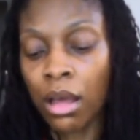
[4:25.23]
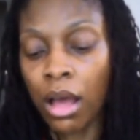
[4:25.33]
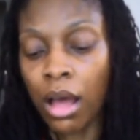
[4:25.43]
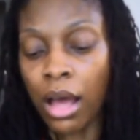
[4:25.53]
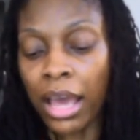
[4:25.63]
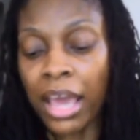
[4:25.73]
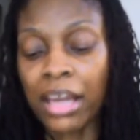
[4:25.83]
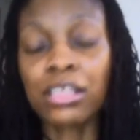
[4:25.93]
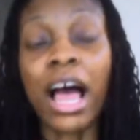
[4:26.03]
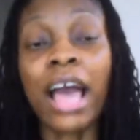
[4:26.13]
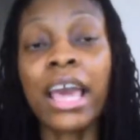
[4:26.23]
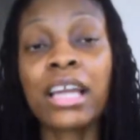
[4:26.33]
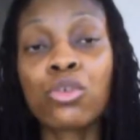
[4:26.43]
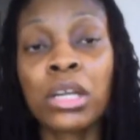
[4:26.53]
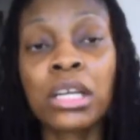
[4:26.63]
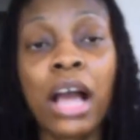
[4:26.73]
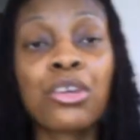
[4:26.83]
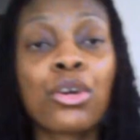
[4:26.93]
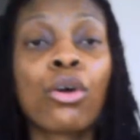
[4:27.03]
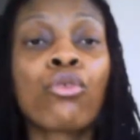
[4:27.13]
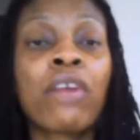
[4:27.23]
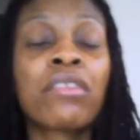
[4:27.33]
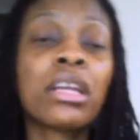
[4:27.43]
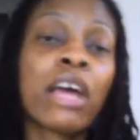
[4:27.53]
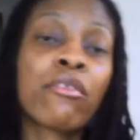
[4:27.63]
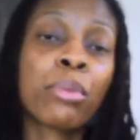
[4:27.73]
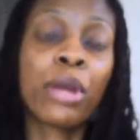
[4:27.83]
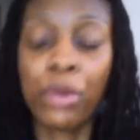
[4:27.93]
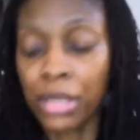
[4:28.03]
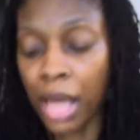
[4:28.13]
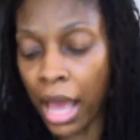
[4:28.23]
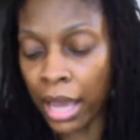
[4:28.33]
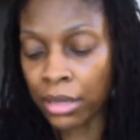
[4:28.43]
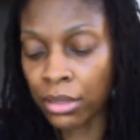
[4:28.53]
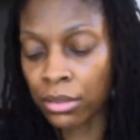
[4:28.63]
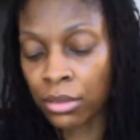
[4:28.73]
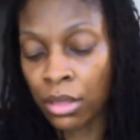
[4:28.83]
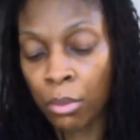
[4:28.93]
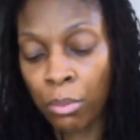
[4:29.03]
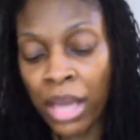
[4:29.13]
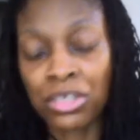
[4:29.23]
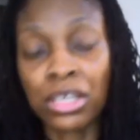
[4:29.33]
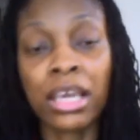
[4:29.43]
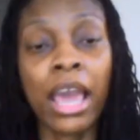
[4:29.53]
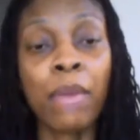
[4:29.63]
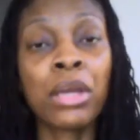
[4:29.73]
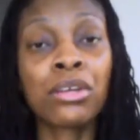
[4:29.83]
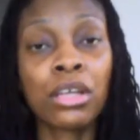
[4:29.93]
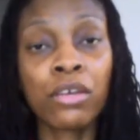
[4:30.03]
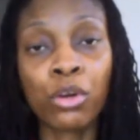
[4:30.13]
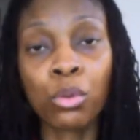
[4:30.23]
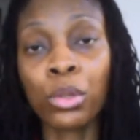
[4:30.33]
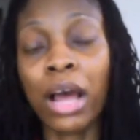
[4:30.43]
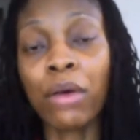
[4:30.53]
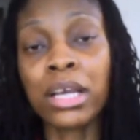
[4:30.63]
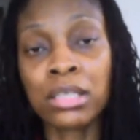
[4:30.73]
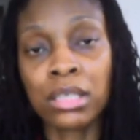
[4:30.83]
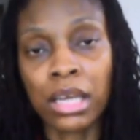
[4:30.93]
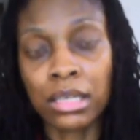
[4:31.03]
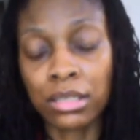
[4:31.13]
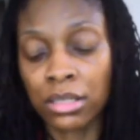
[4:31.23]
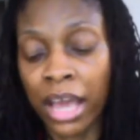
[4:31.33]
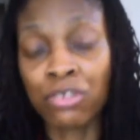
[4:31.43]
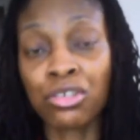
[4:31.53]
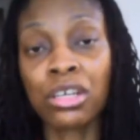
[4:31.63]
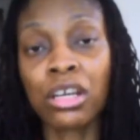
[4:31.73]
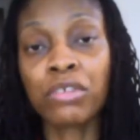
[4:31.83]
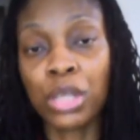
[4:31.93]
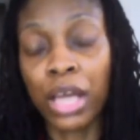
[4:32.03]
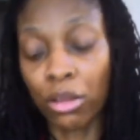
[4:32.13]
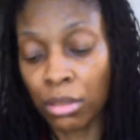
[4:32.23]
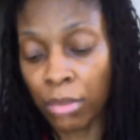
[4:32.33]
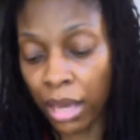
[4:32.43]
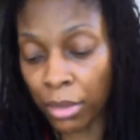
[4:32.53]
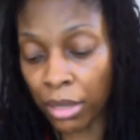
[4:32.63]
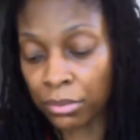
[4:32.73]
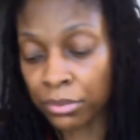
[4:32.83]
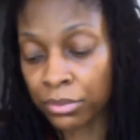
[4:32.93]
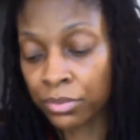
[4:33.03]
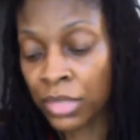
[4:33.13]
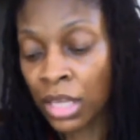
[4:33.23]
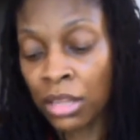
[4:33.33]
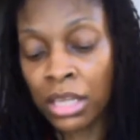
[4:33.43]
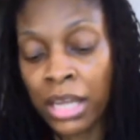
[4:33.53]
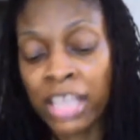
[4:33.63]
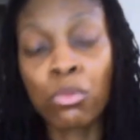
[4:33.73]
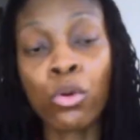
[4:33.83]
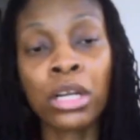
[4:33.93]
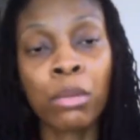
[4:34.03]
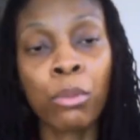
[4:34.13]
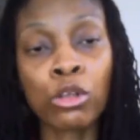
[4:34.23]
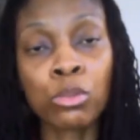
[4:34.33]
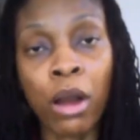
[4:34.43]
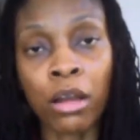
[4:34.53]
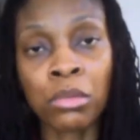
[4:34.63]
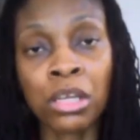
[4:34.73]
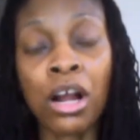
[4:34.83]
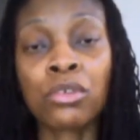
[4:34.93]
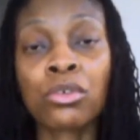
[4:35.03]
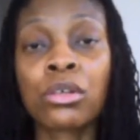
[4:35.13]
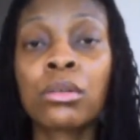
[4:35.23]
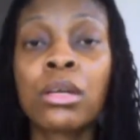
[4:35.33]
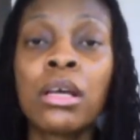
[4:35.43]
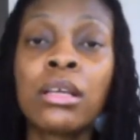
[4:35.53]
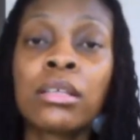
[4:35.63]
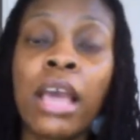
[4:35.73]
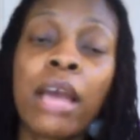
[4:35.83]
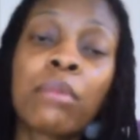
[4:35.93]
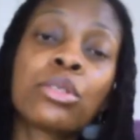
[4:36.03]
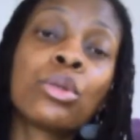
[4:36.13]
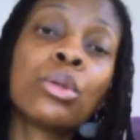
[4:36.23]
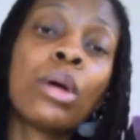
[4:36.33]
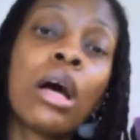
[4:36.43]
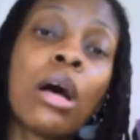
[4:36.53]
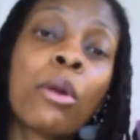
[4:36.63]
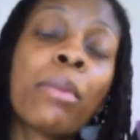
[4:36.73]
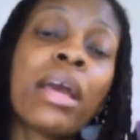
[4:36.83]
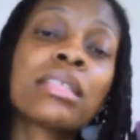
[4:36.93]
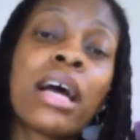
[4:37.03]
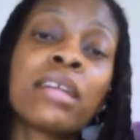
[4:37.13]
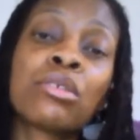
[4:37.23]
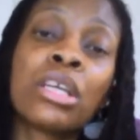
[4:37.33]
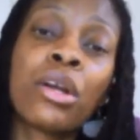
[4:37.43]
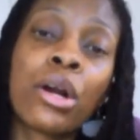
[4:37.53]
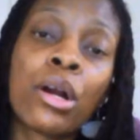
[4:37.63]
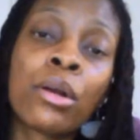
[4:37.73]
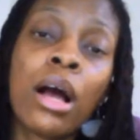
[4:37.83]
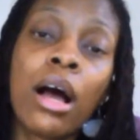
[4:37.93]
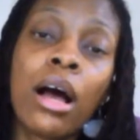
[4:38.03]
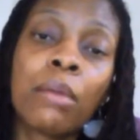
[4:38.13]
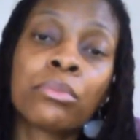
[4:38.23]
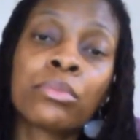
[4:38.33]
I had a 29-year-old gravity 11 para 9 patient came in delivered without incident, actually delivered to a healthy baby. The next morning in postpartum, the doctor came to her bedside to see her